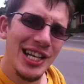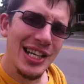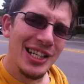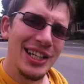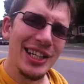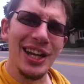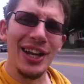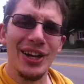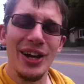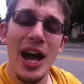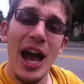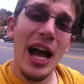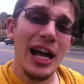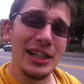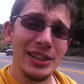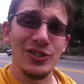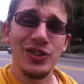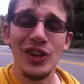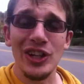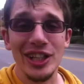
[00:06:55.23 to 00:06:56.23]
You know,
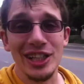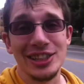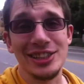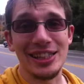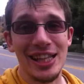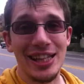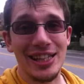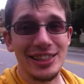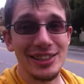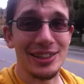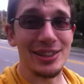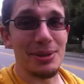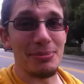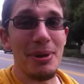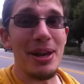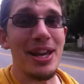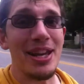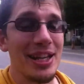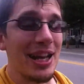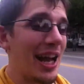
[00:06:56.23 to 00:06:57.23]
as funny as that is to
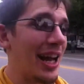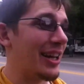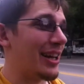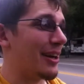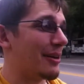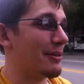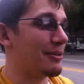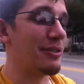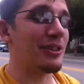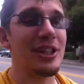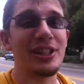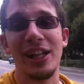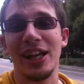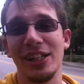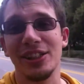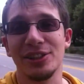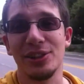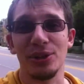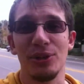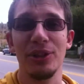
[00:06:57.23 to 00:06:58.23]
me, and I would read
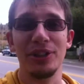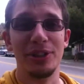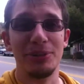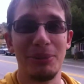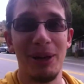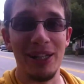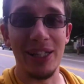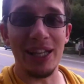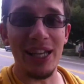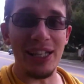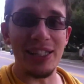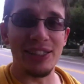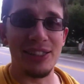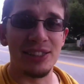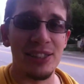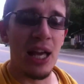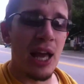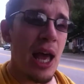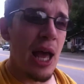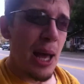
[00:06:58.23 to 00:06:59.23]
that story to my
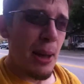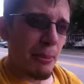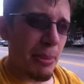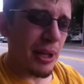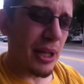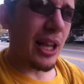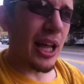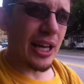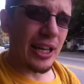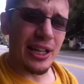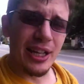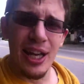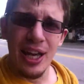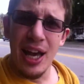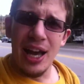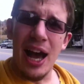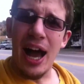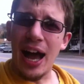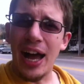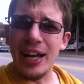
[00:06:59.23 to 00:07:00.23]
kids, but like,
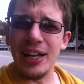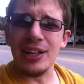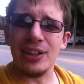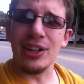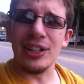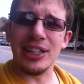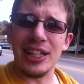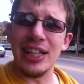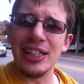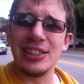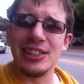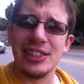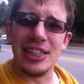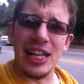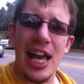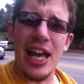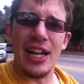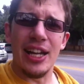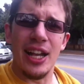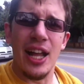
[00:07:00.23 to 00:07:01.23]
I ain't got kids
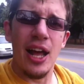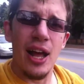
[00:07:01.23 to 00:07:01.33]
yet.